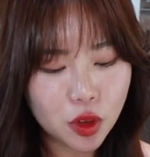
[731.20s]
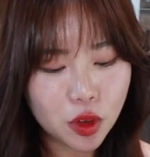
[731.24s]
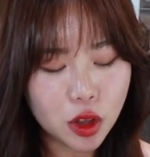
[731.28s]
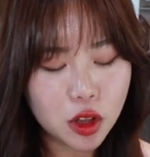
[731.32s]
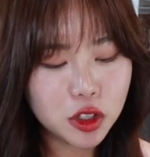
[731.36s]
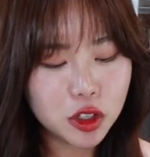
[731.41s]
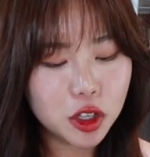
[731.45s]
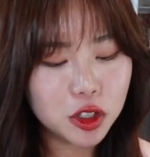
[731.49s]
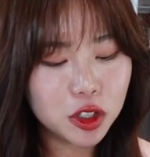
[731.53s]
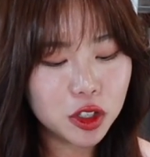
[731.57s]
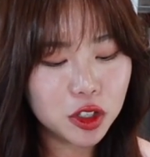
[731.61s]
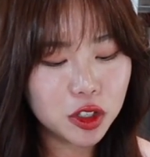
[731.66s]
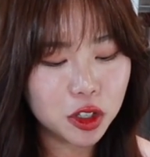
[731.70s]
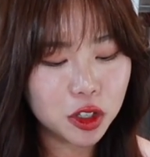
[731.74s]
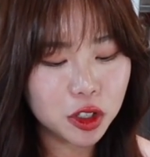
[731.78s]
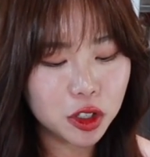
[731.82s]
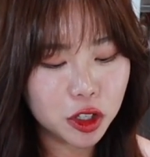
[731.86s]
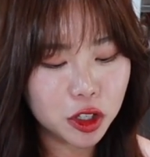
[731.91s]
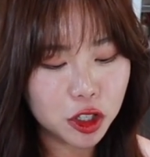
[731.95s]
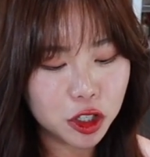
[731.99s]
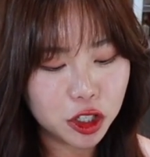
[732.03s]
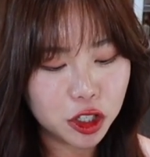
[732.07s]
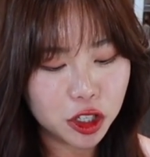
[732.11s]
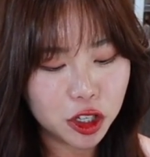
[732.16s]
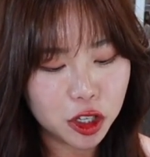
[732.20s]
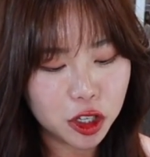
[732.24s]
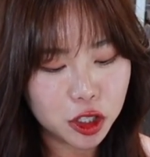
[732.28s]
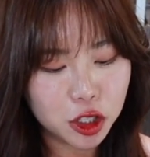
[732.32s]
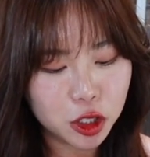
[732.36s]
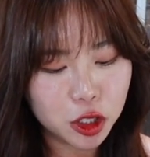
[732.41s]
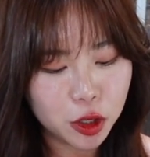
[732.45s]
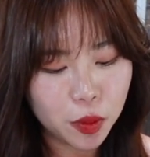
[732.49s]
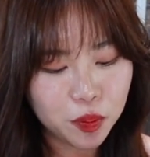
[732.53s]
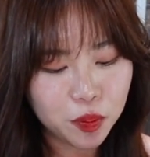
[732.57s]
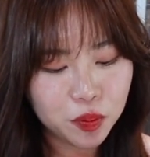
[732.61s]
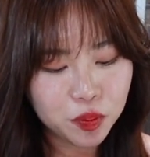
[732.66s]
This is
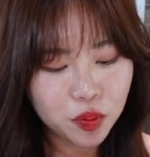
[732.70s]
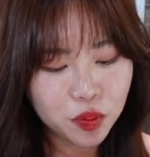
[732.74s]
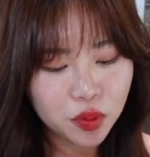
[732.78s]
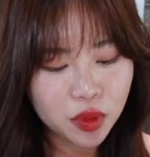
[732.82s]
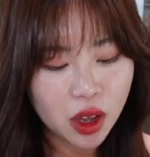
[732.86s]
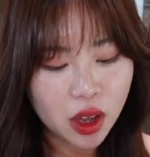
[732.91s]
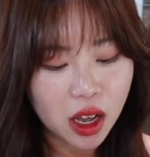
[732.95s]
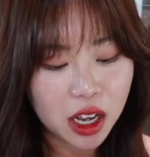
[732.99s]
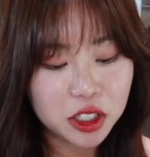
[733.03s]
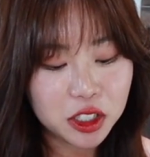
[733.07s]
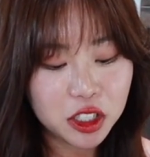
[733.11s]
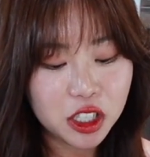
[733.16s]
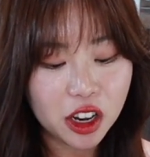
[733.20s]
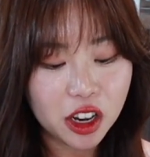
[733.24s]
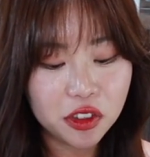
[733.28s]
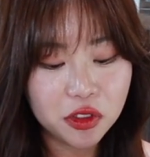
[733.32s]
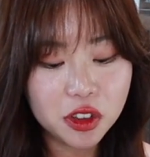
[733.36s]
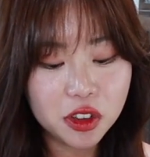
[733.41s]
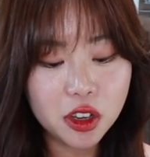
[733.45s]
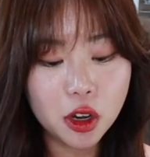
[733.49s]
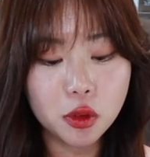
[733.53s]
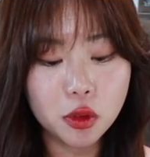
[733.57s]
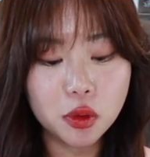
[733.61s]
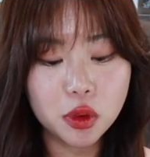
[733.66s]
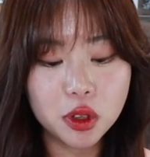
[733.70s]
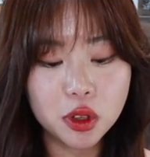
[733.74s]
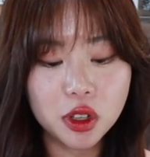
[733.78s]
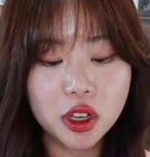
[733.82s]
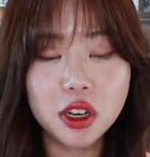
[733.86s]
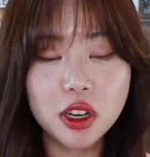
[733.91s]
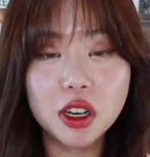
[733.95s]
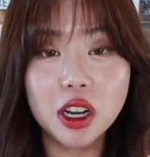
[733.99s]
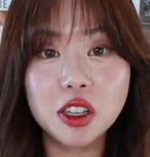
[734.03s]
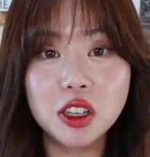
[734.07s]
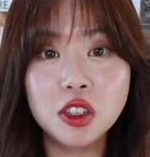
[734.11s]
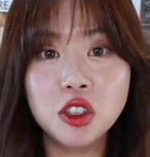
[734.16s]
delicious. It's definitely a
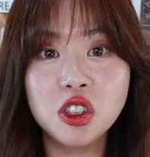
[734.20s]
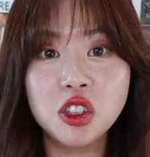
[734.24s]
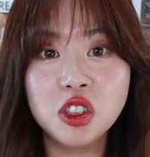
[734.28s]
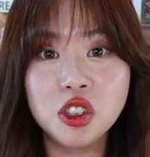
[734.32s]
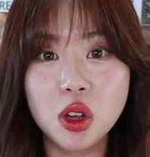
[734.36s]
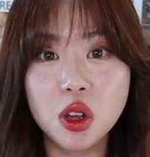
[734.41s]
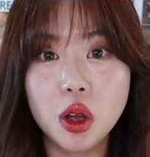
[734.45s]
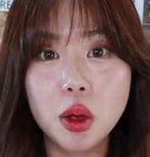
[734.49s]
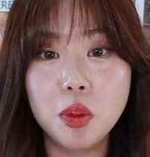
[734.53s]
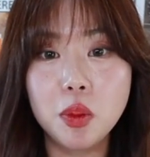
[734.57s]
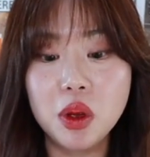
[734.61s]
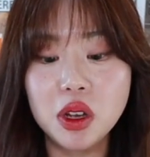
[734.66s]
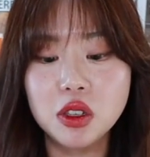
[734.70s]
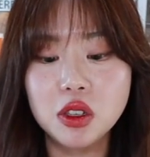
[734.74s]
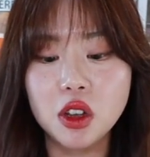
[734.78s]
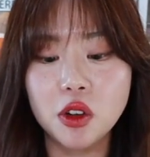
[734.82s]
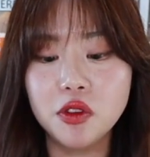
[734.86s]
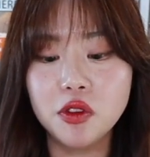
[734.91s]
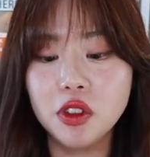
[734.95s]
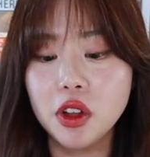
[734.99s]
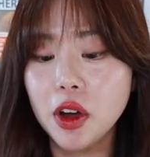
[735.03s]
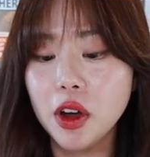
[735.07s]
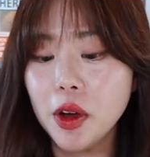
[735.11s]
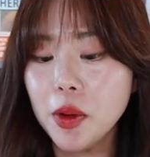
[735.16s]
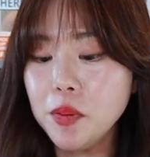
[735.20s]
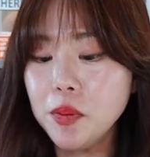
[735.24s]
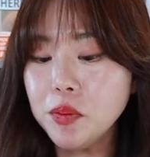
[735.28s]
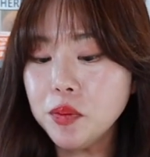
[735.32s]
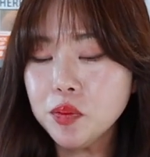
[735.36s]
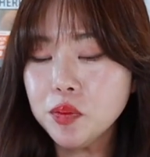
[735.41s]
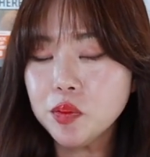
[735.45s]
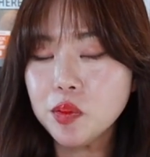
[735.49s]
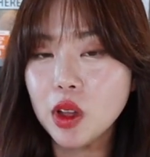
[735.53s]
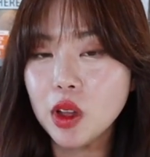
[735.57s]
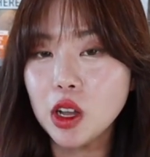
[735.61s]
really nice thick piece of flan.